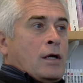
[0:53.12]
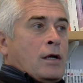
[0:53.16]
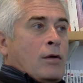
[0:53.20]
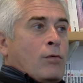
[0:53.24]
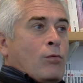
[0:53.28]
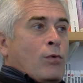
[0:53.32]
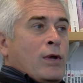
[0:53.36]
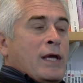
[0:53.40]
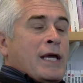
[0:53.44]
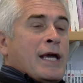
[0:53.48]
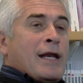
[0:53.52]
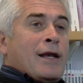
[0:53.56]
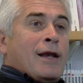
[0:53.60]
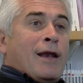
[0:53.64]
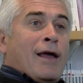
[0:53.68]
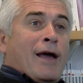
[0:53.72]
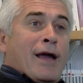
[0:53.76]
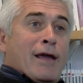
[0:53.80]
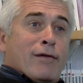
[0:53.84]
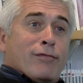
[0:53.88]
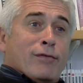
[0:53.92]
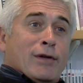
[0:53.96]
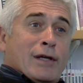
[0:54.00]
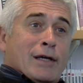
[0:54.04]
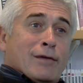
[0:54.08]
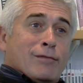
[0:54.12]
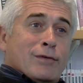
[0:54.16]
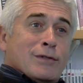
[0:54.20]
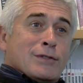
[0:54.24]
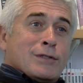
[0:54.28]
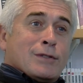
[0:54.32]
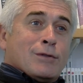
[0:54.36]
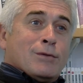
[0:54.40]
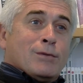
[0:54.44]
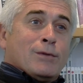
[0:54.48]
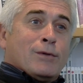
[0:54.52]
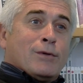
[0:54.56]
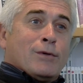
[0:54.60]
re-enlivening of the
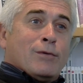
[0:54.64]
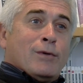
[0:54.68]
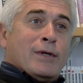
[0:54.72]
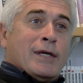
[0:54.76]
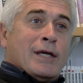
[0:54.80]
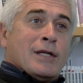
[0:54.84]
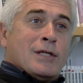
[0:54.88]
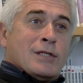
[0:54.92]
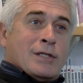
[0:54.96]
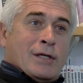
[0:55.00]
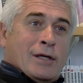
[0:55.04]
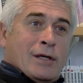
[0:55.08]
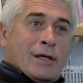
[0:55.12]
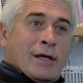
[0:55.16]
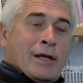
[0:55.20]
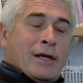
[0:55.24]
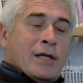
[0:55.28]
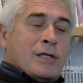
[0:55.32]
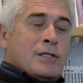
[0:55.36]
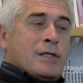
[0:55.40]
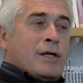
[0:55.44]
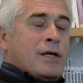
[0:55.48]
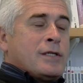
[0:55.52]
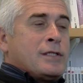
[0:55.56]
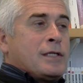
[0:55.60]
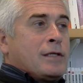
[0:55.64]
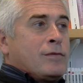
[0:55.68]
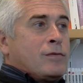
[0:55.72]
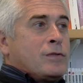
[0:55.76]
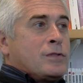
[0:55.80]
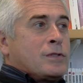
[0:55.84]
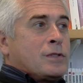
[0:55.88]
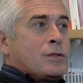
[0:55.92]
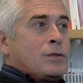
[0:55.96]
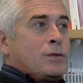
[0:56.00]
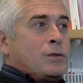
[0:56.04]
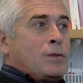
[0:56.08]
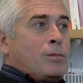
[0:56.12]
school, or a re-energising of the
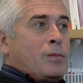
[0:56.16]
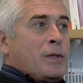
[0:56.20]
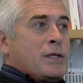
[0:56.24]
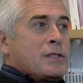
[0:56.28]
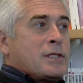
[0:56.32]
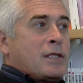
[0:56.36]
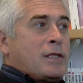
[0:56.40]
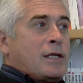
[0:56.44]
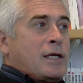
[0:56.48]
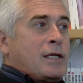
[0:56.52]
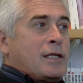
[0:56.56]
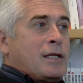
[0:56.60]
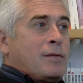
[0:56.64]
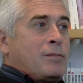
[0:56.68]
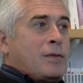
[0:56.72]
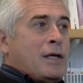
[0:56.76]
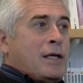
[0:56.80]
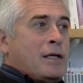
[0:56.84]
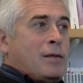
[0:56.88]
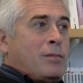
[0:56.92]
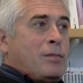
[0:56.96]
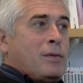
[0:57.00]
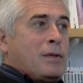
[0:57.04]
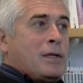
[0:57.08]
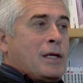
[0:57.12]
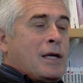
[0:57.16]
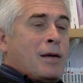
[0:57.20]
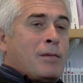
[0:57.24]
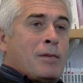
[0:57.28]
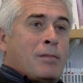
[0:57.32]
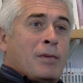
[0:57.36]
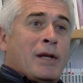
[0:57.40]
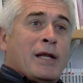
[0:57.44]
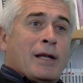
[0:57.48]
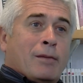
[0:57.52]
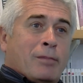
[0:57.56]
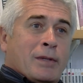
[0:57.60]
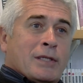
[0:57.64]
school, because I think it had become a little